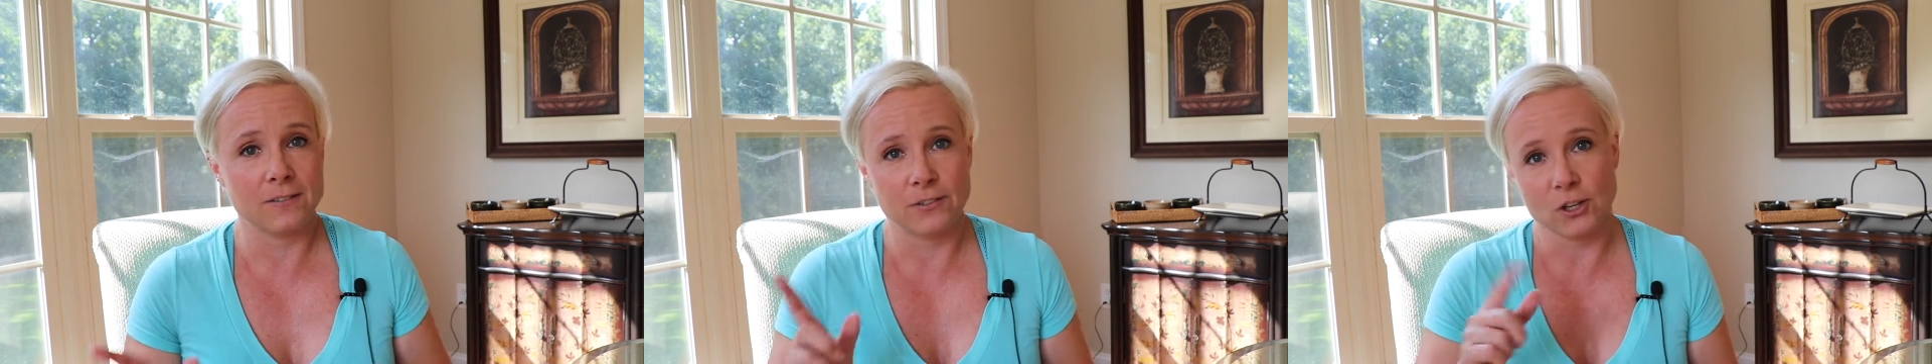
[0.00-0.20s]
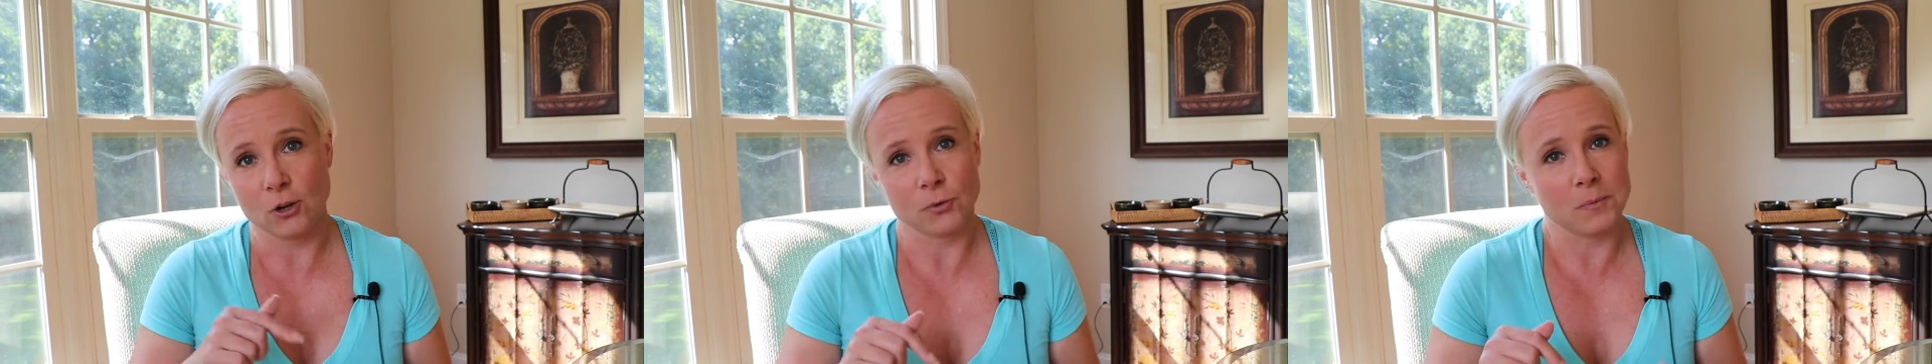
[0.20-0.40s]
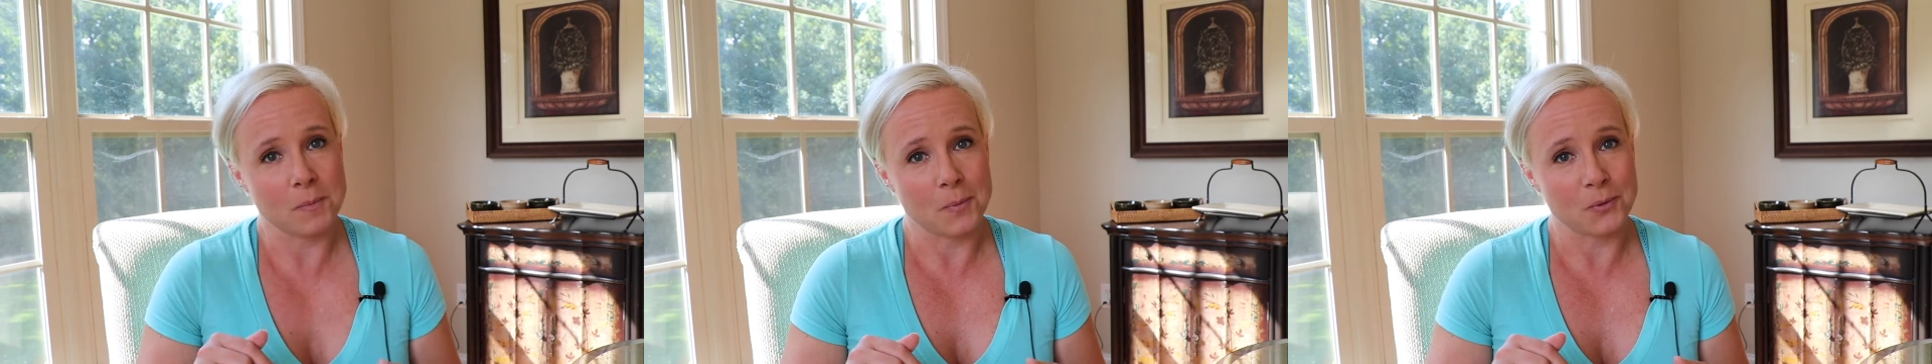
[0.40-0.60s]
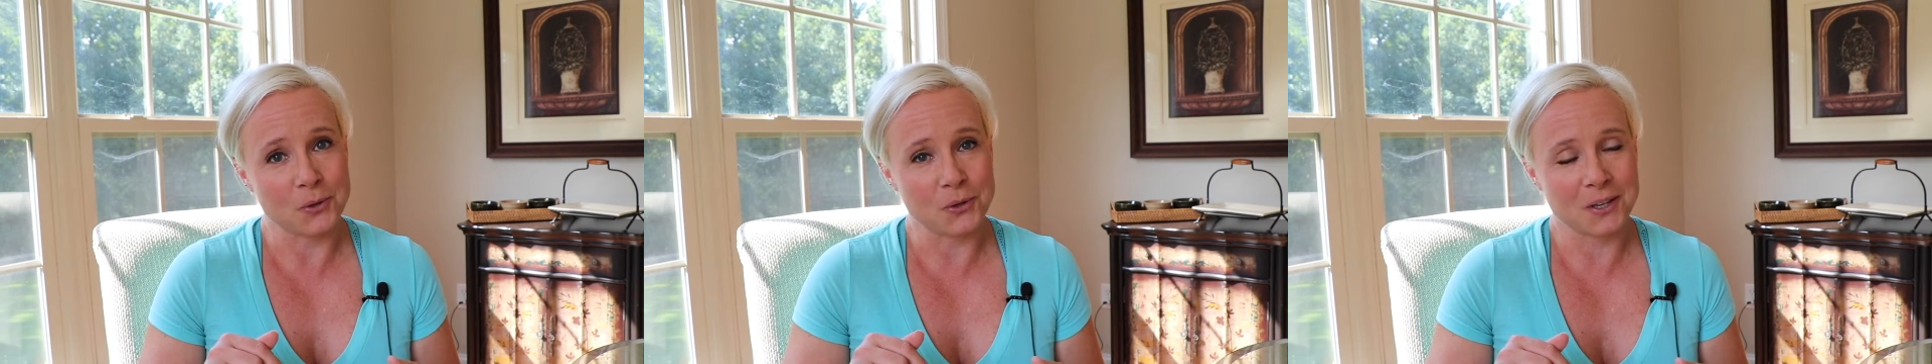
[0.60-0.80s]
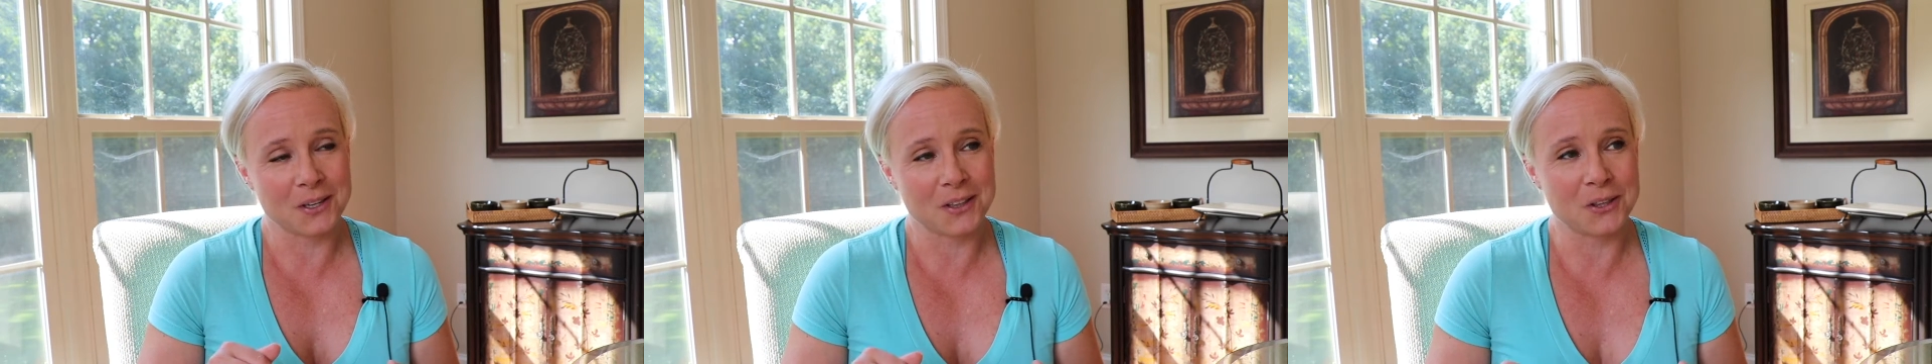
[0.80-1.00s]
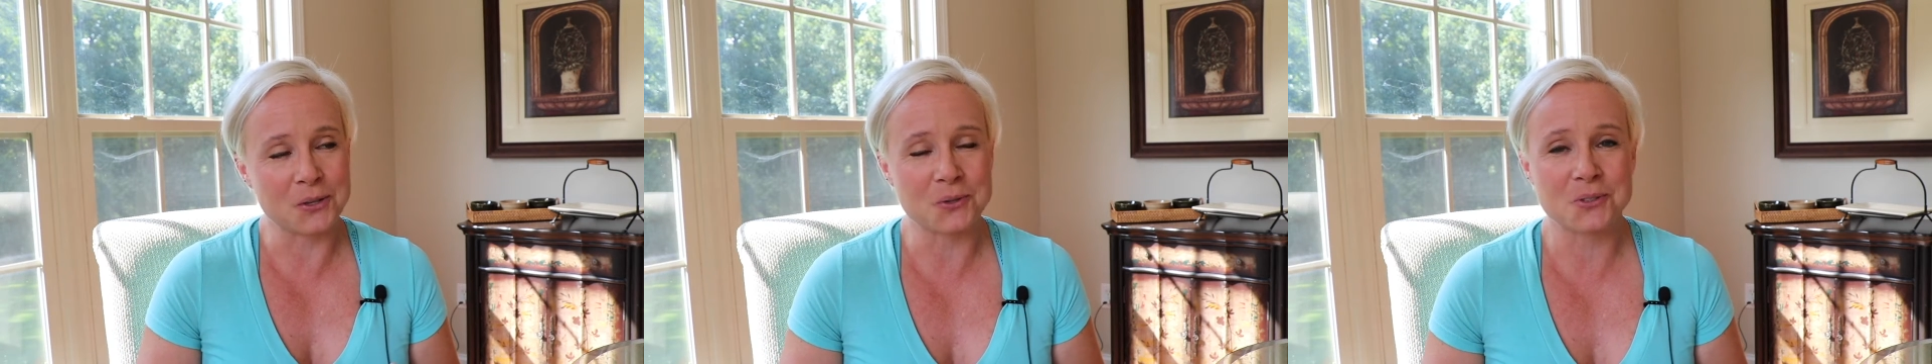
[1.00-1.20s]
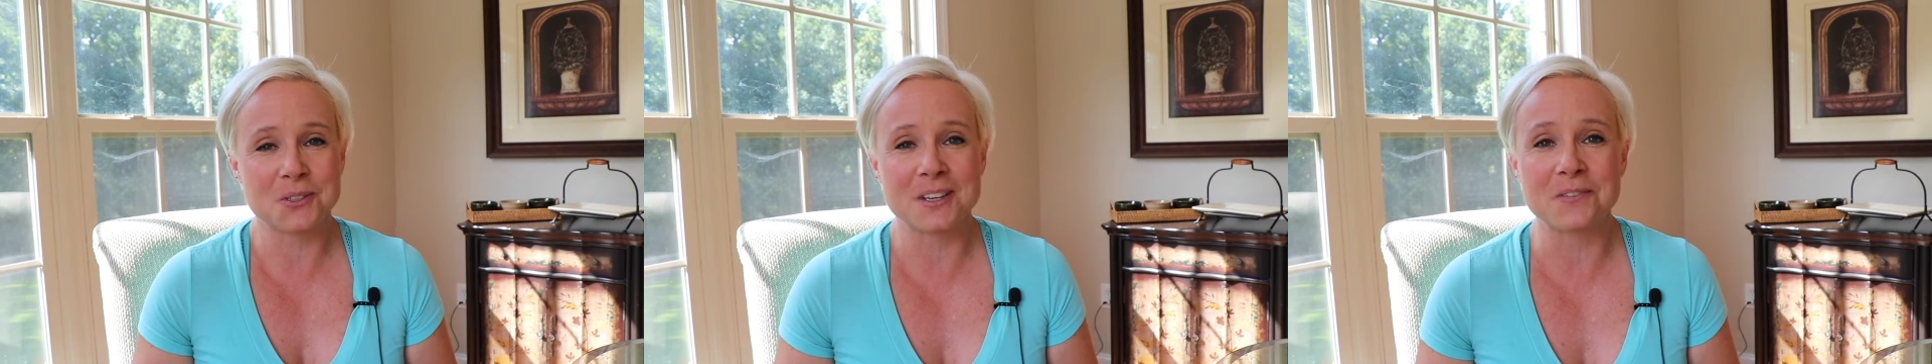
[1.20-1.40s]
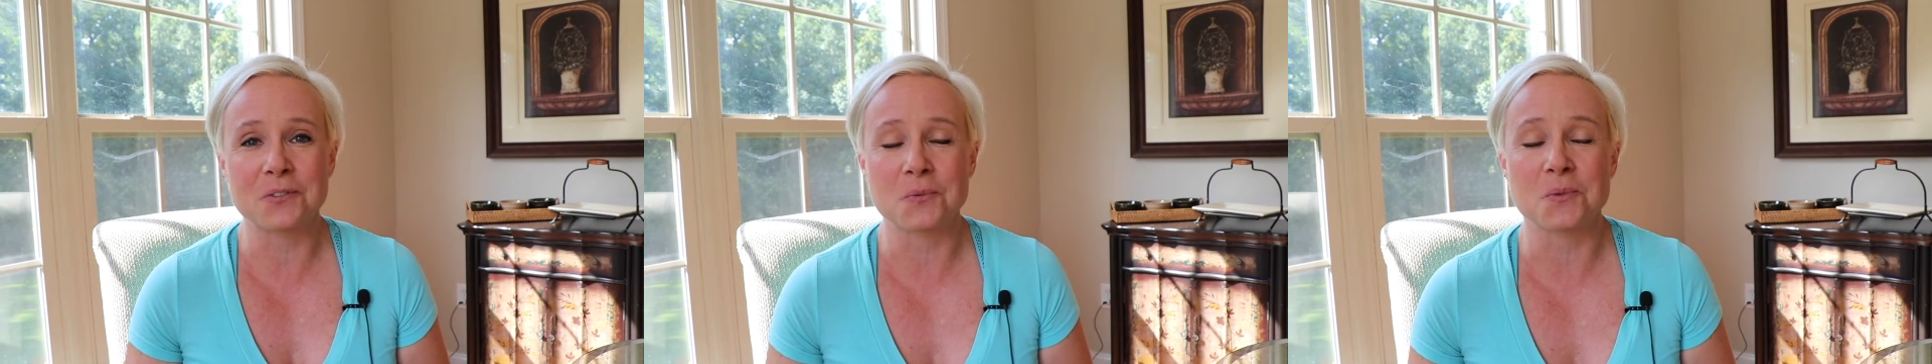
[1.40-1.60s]
If y'all remember those
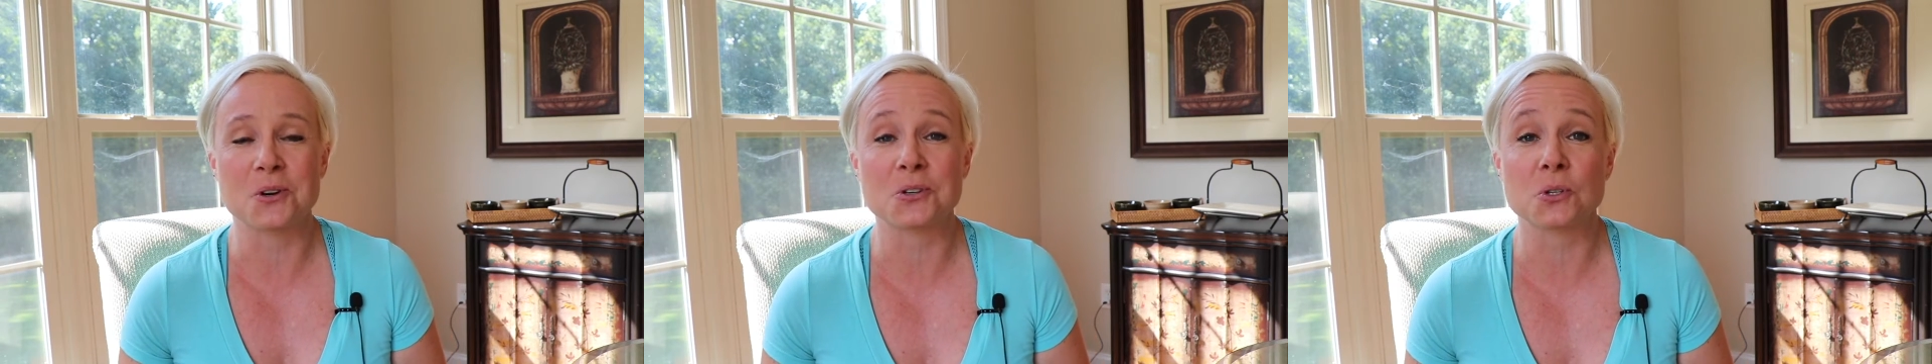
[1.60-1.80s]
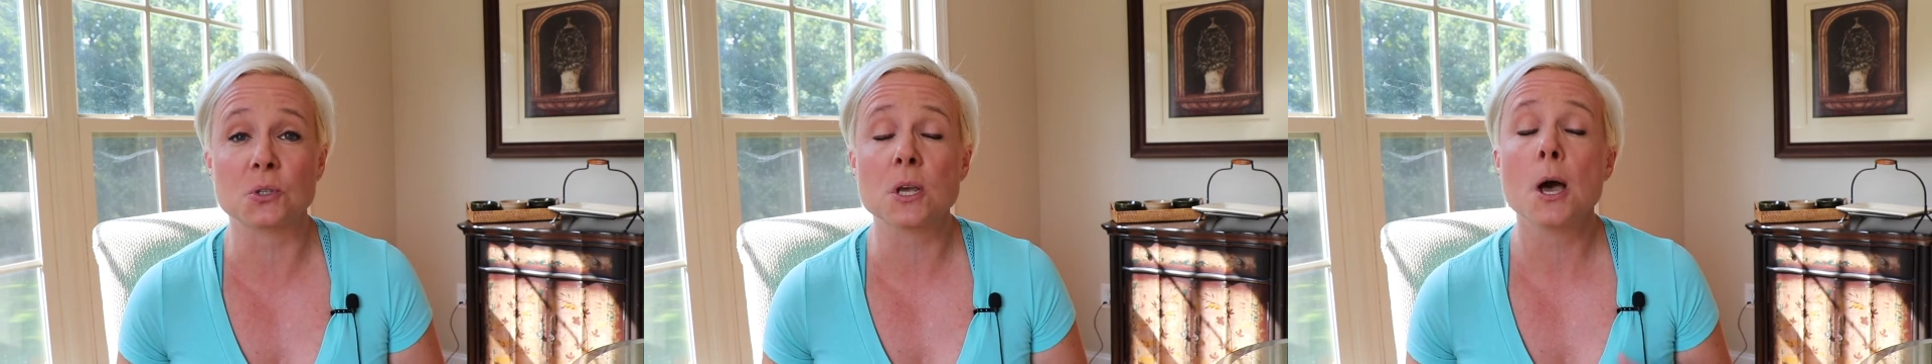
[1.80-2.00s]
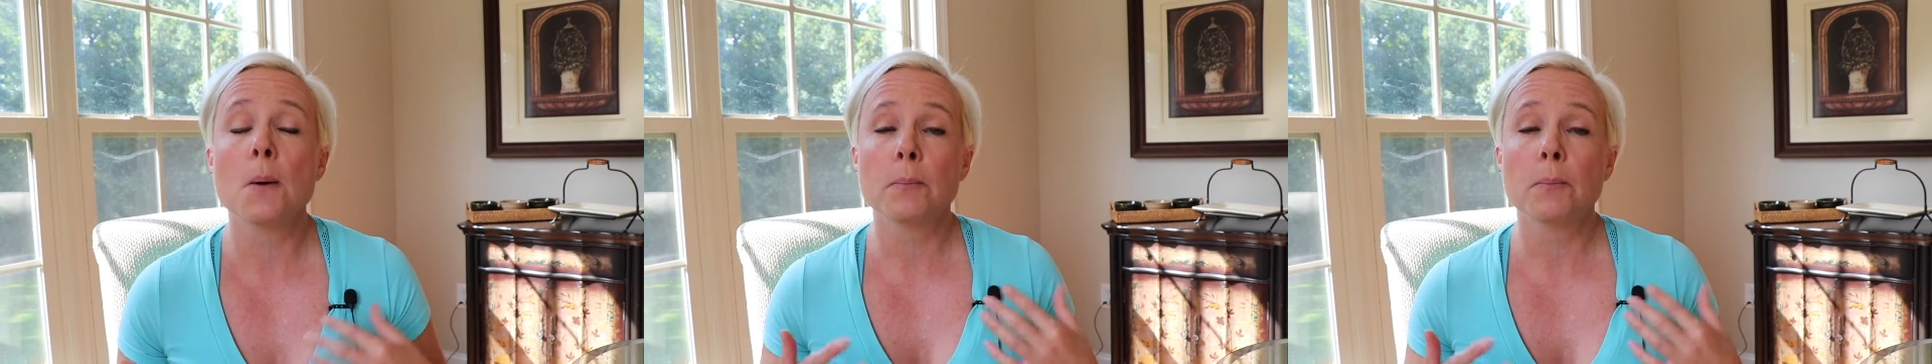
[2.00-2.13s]
infomercials.